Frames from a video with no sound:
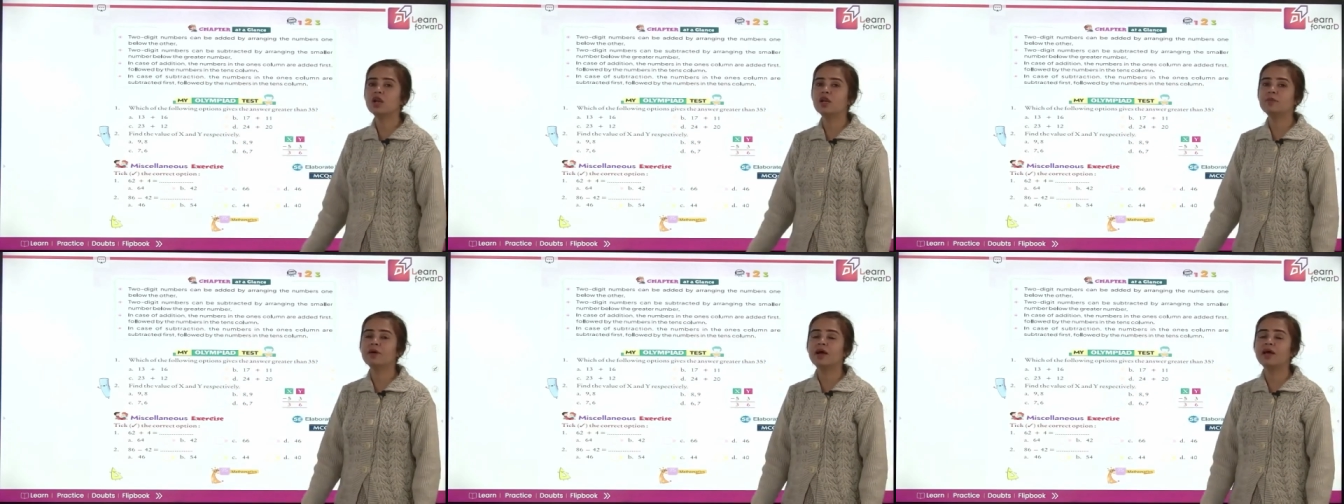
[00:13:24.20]

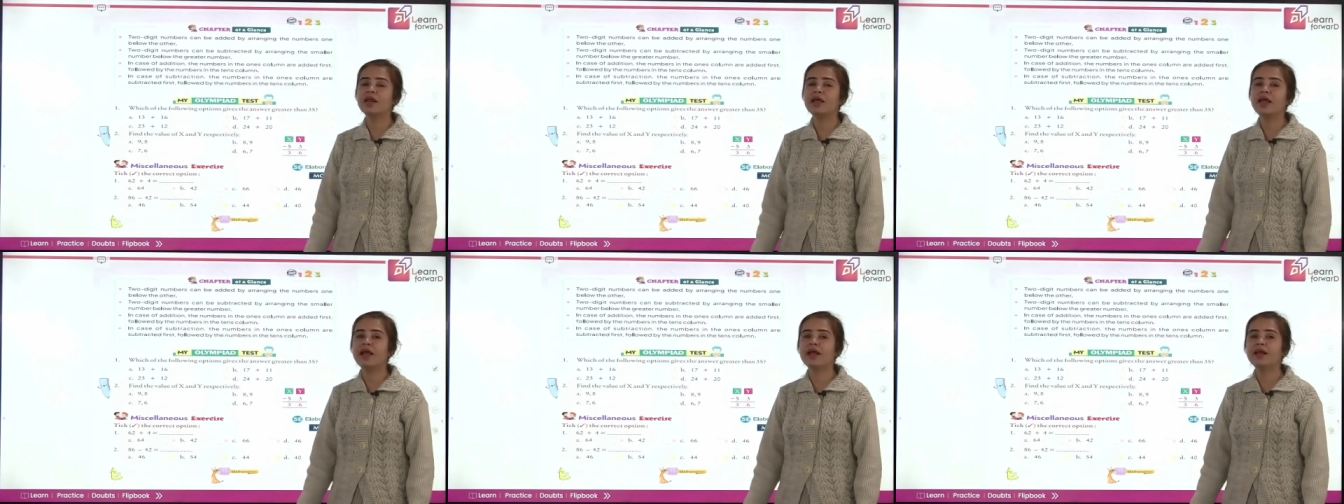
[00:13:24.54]
are
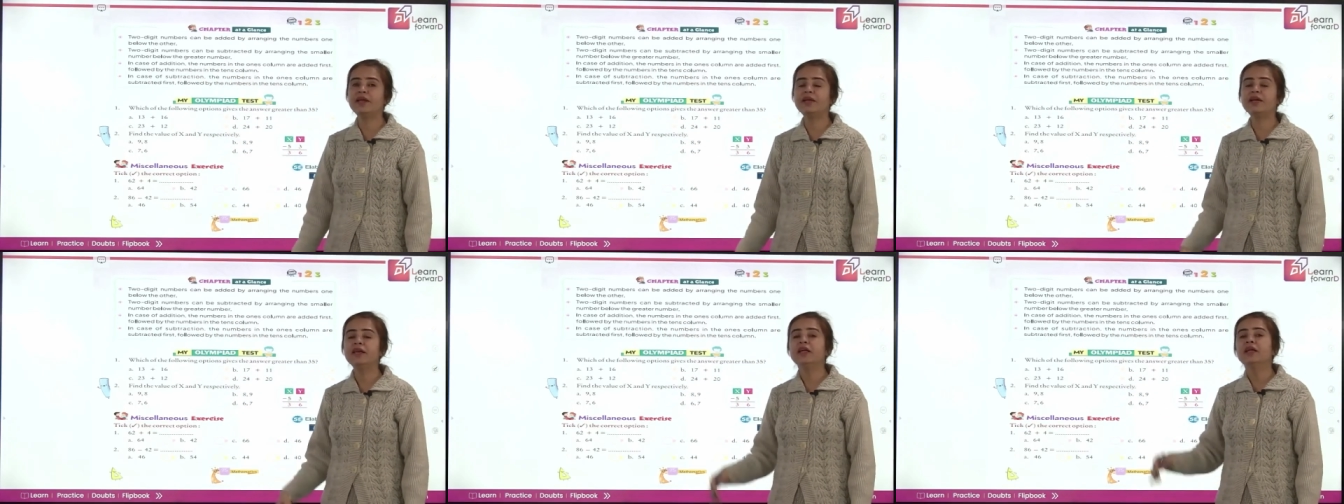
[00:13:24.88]
added.
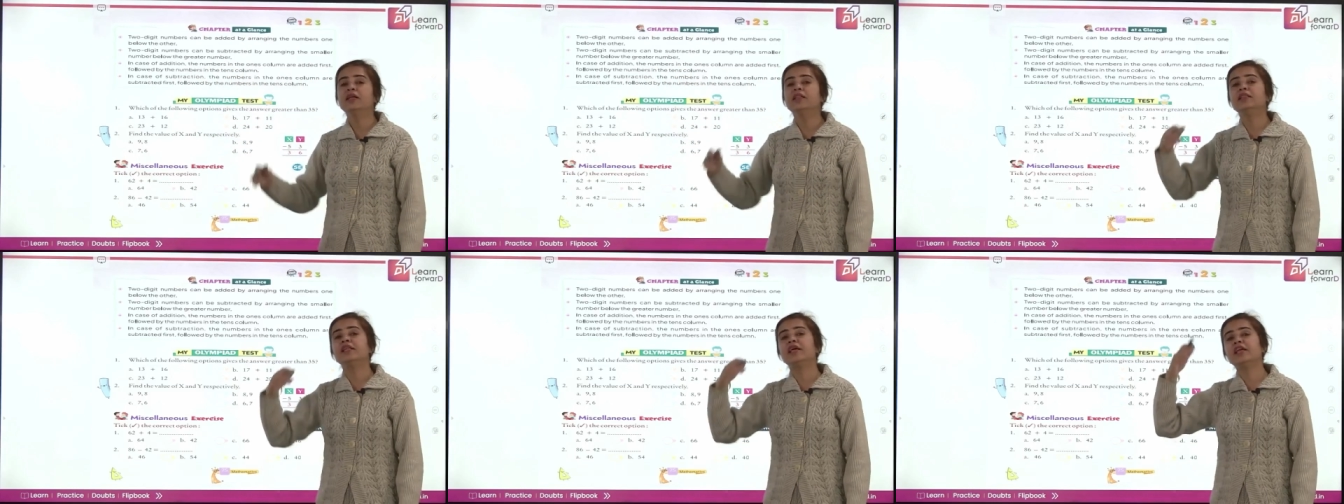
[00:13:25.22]

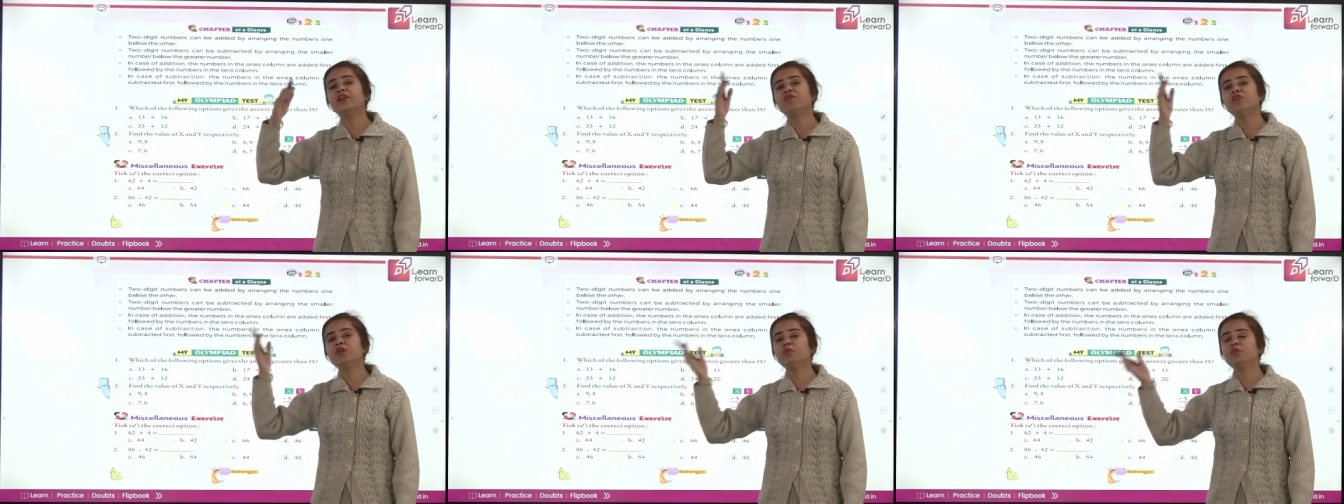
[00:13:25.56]
Then we
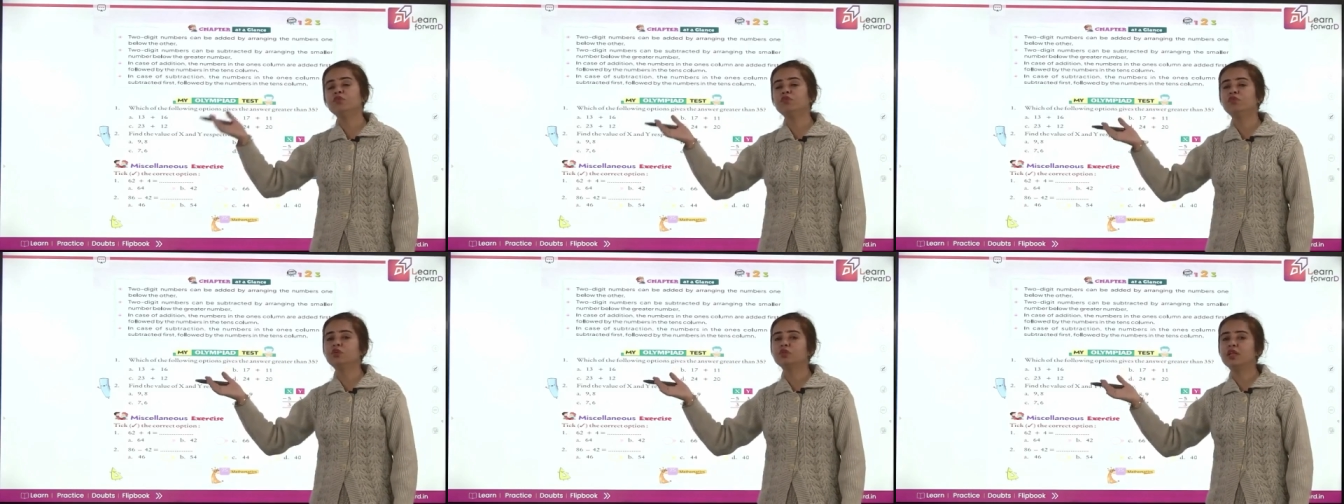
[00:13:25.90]
move to
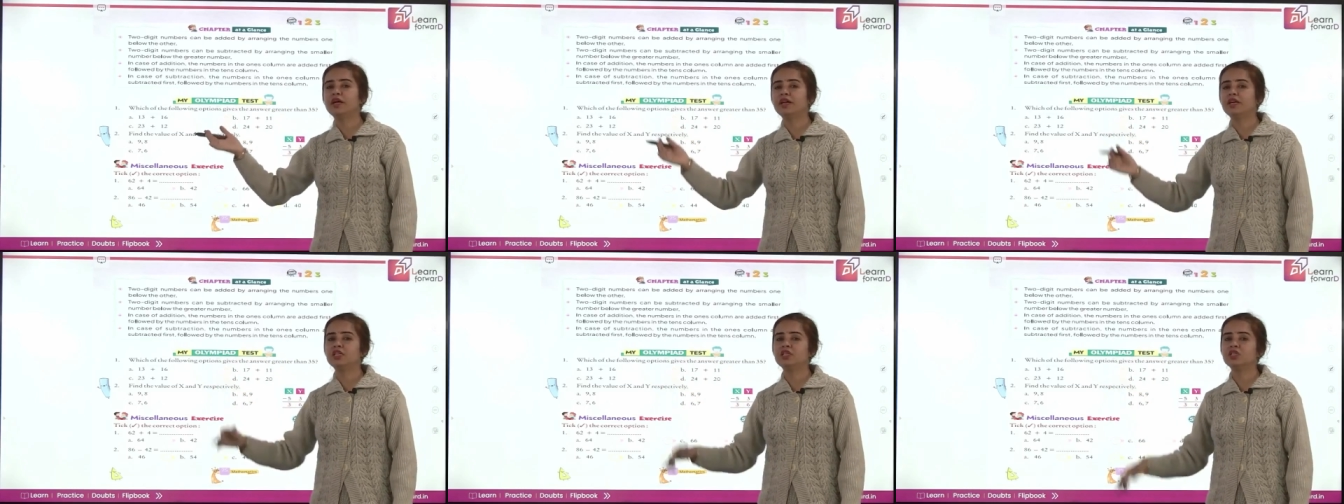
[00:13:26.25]
the
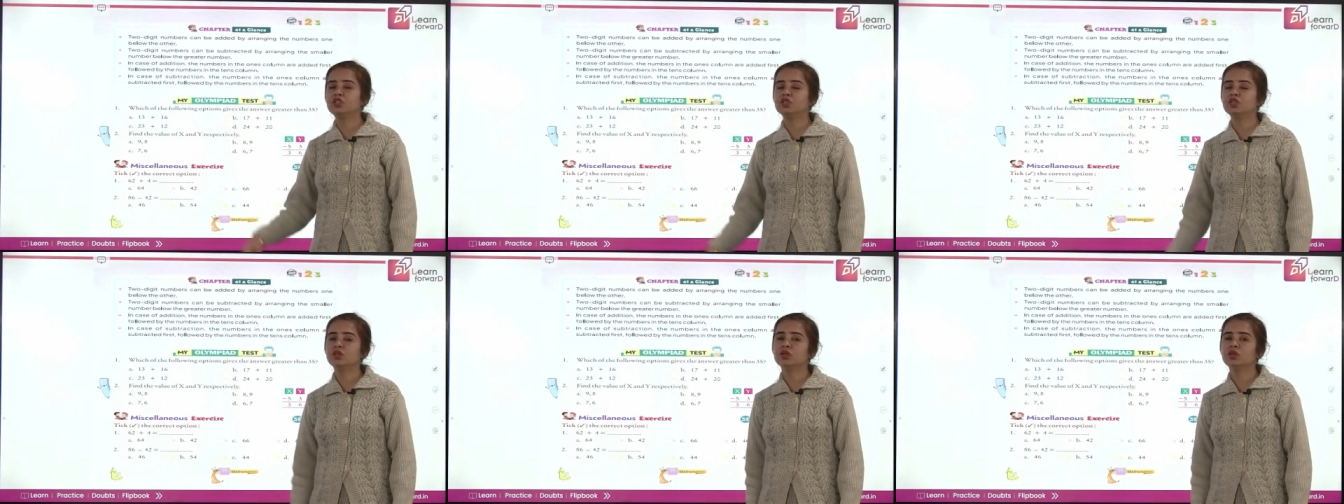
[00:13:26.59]

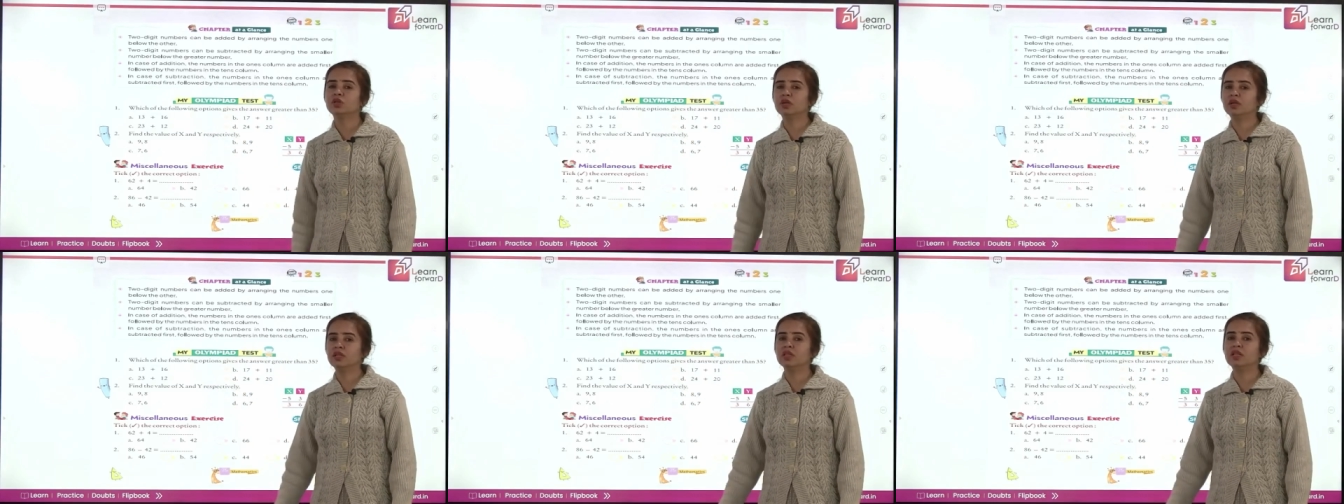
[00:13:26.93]
addition
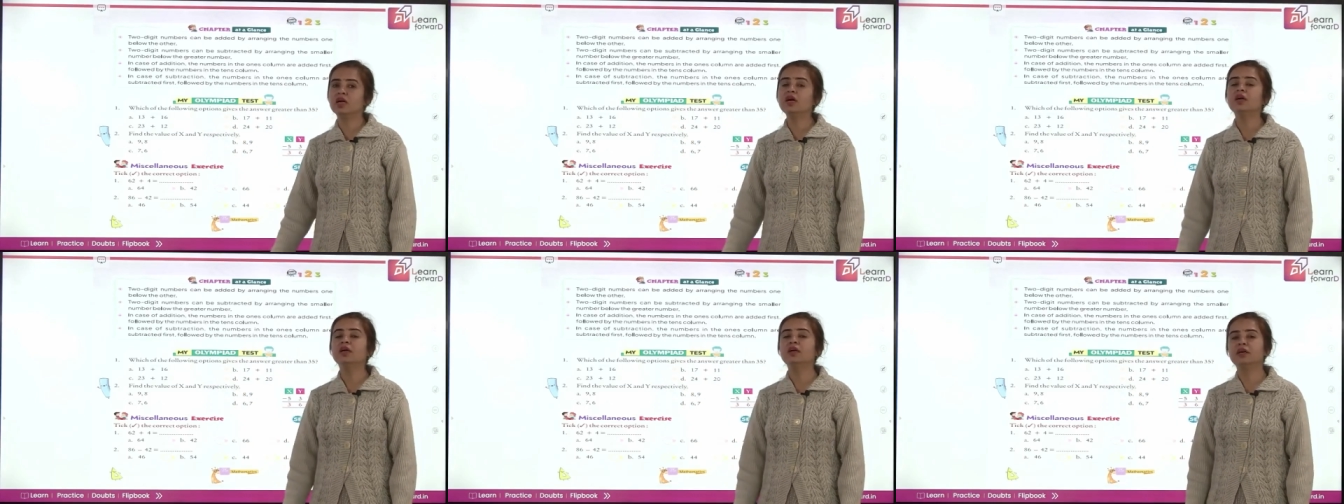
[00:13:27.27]
in the
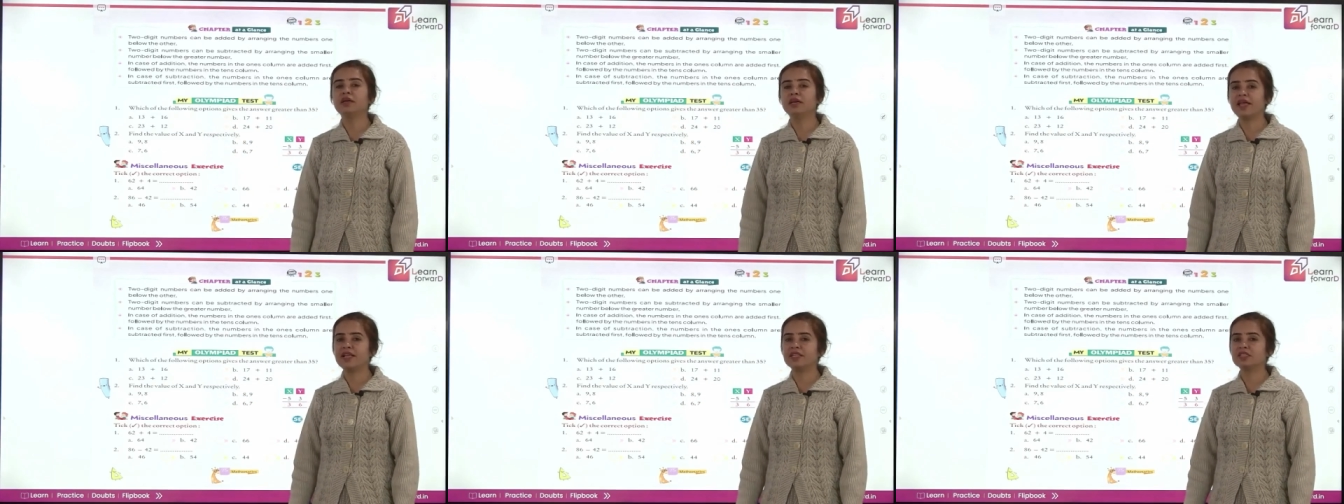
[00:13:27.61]

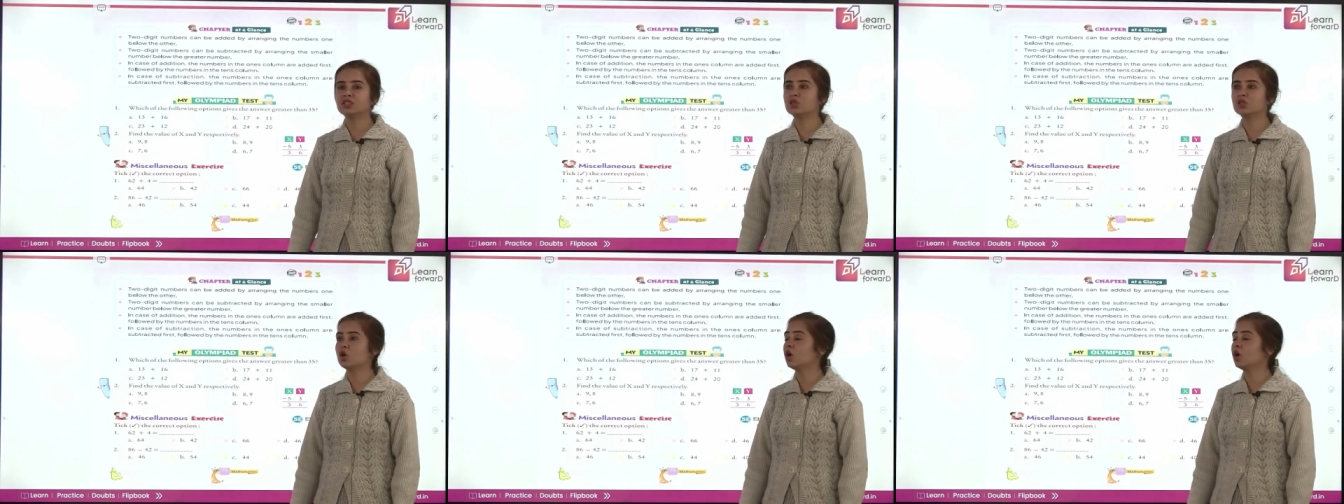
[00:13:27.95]
tens
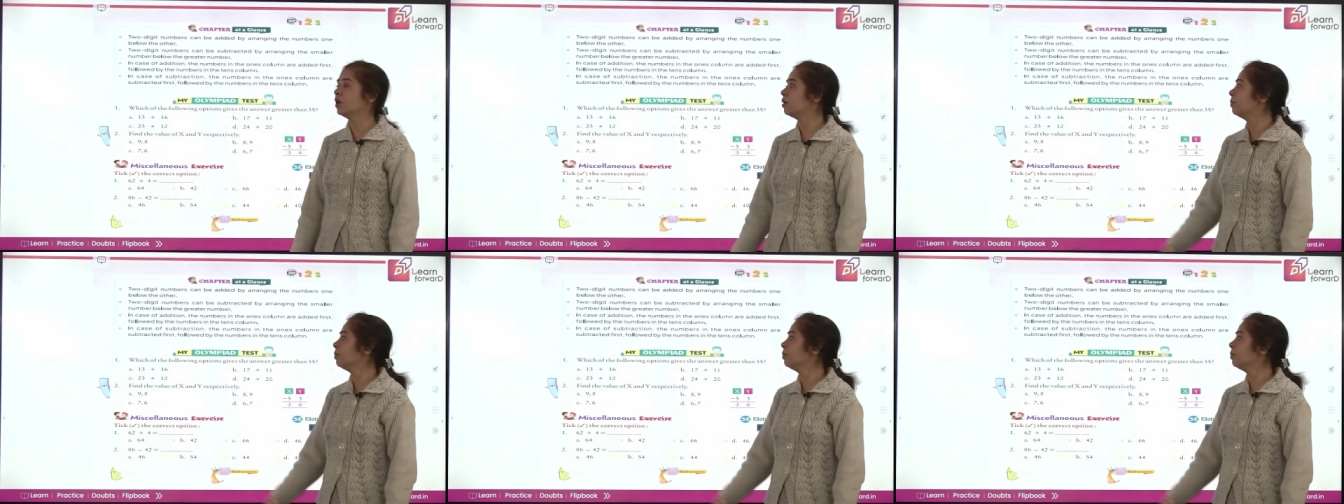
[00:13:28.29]
column.